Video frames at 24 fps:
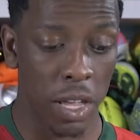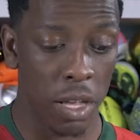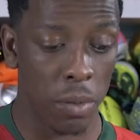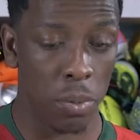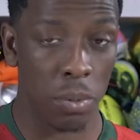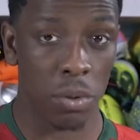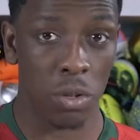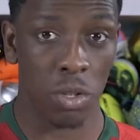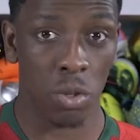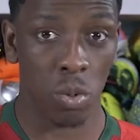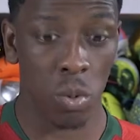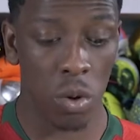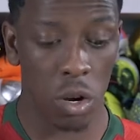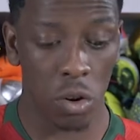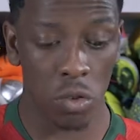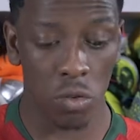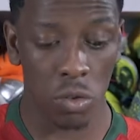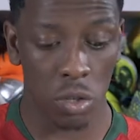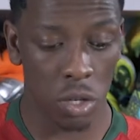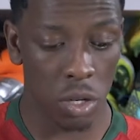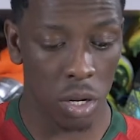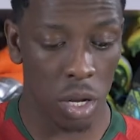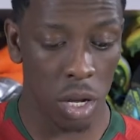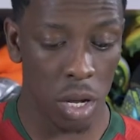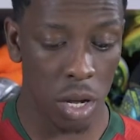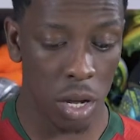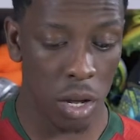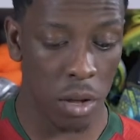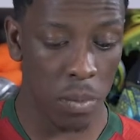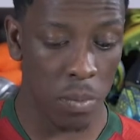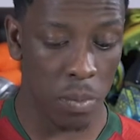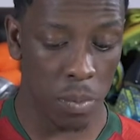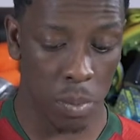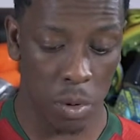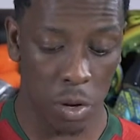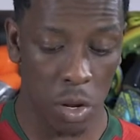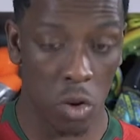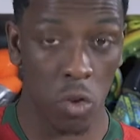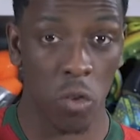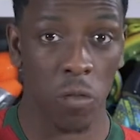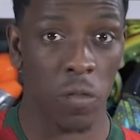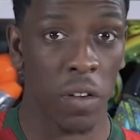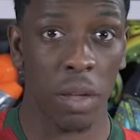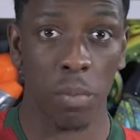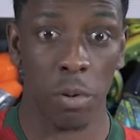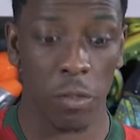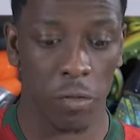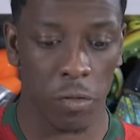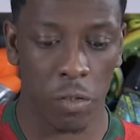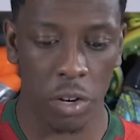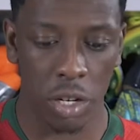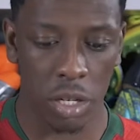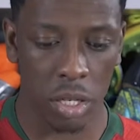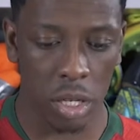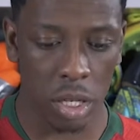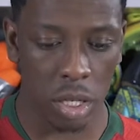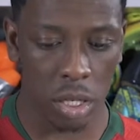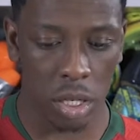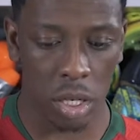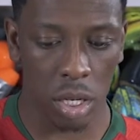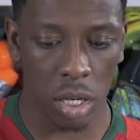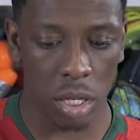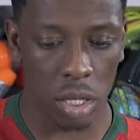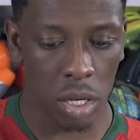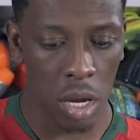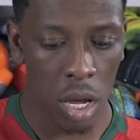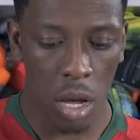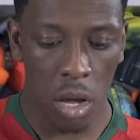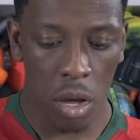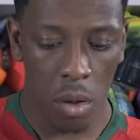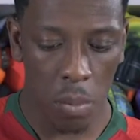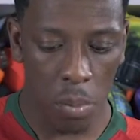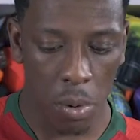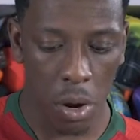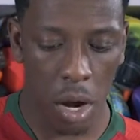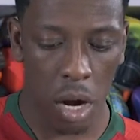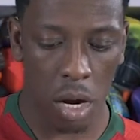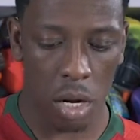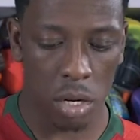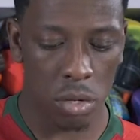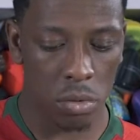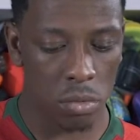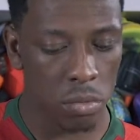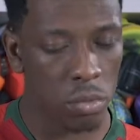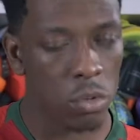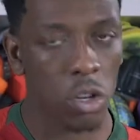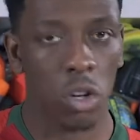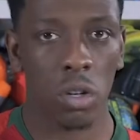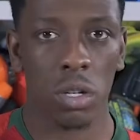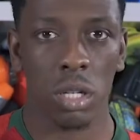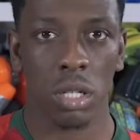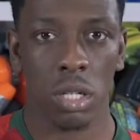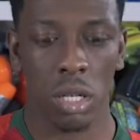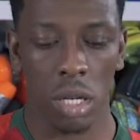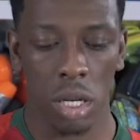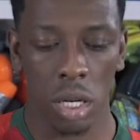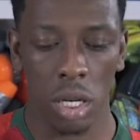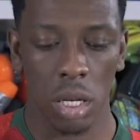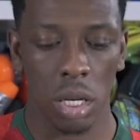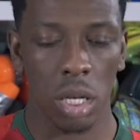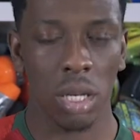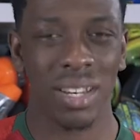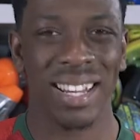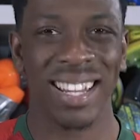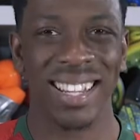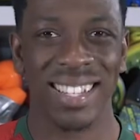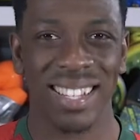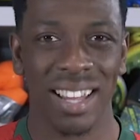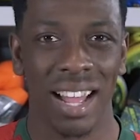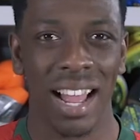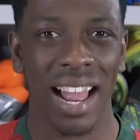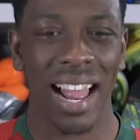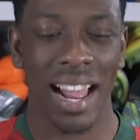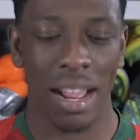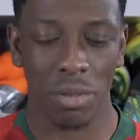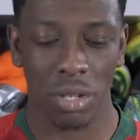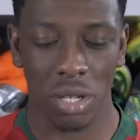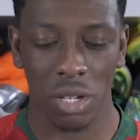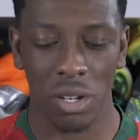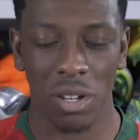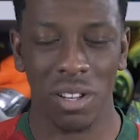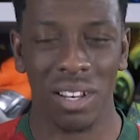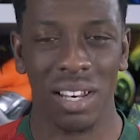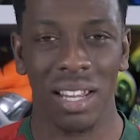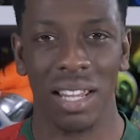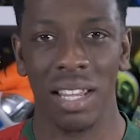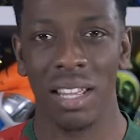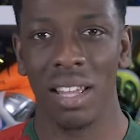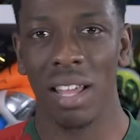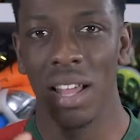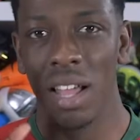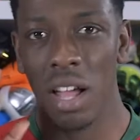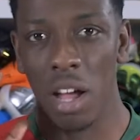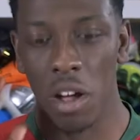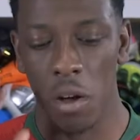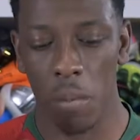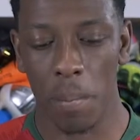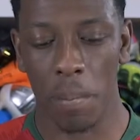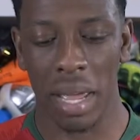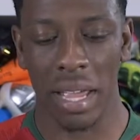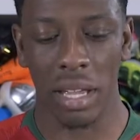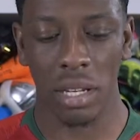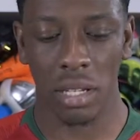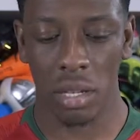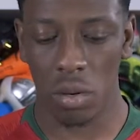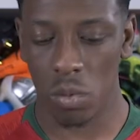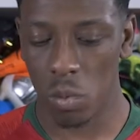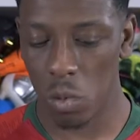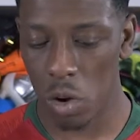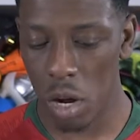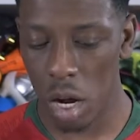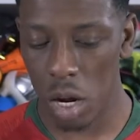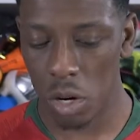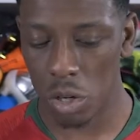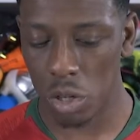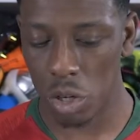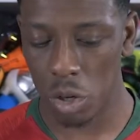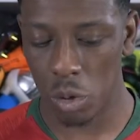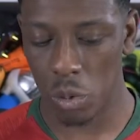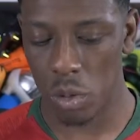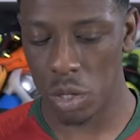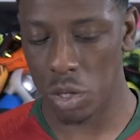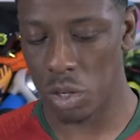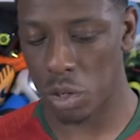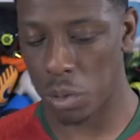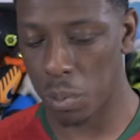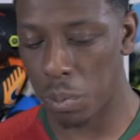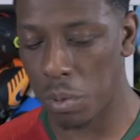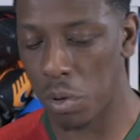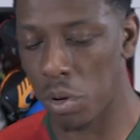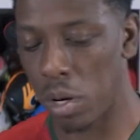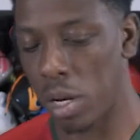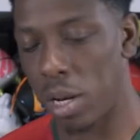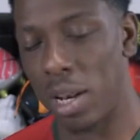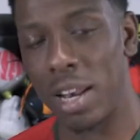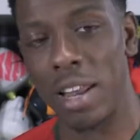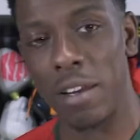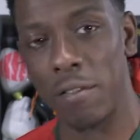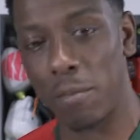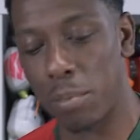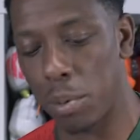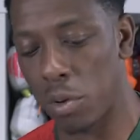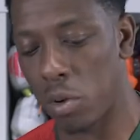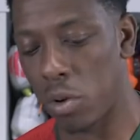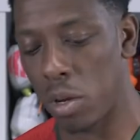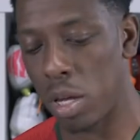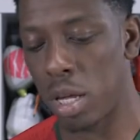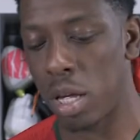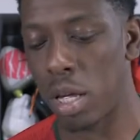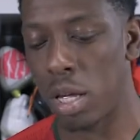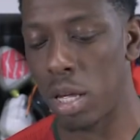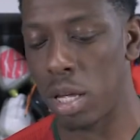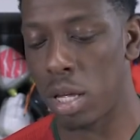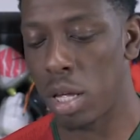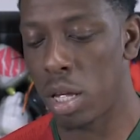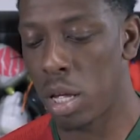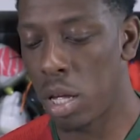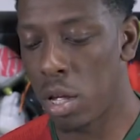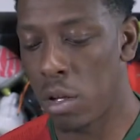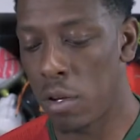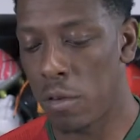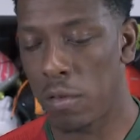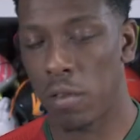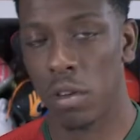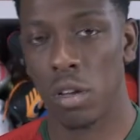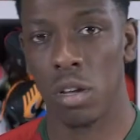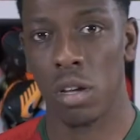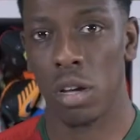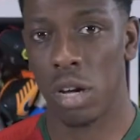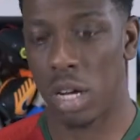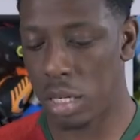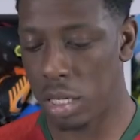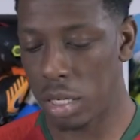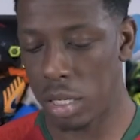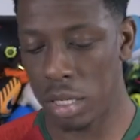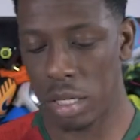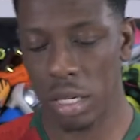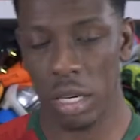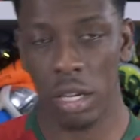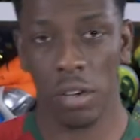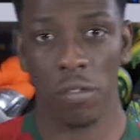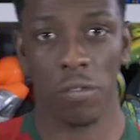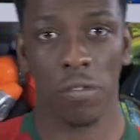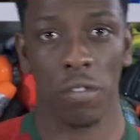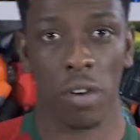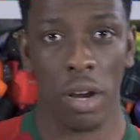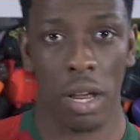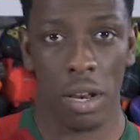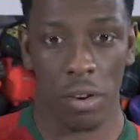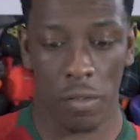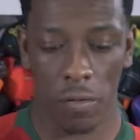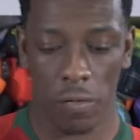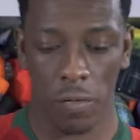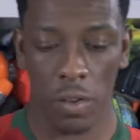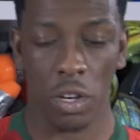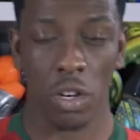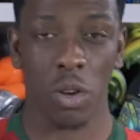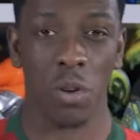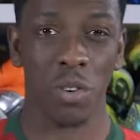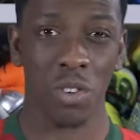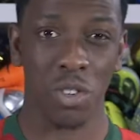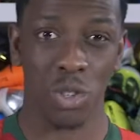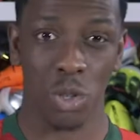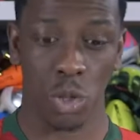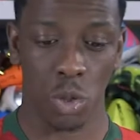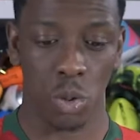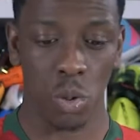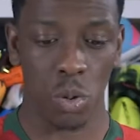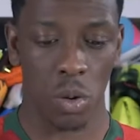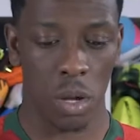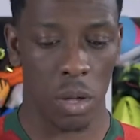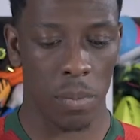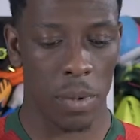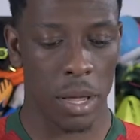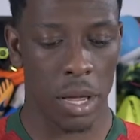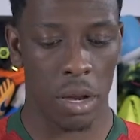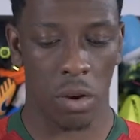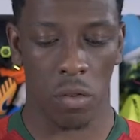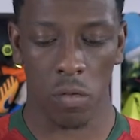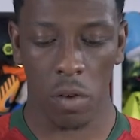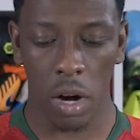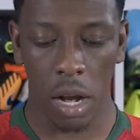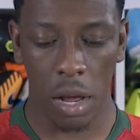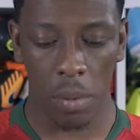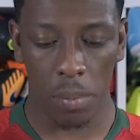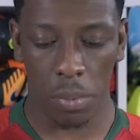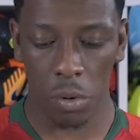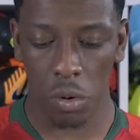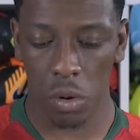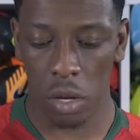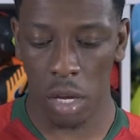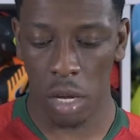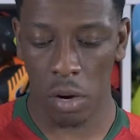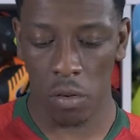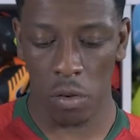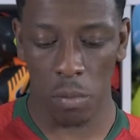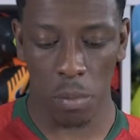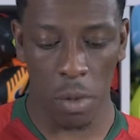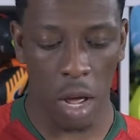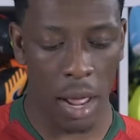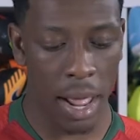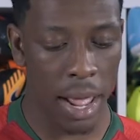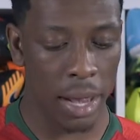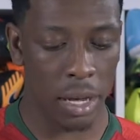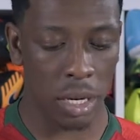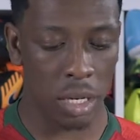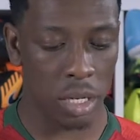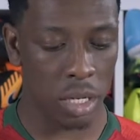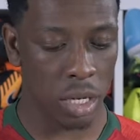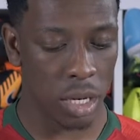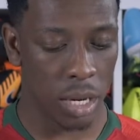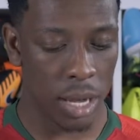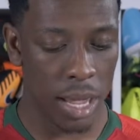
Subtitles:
Vapor 12s or Vapor 360s, but honestly, these are absolutely amazing. What I'll do is just put the left boot here for you guys to see throughout the video and just talk about the right boot here in my hand.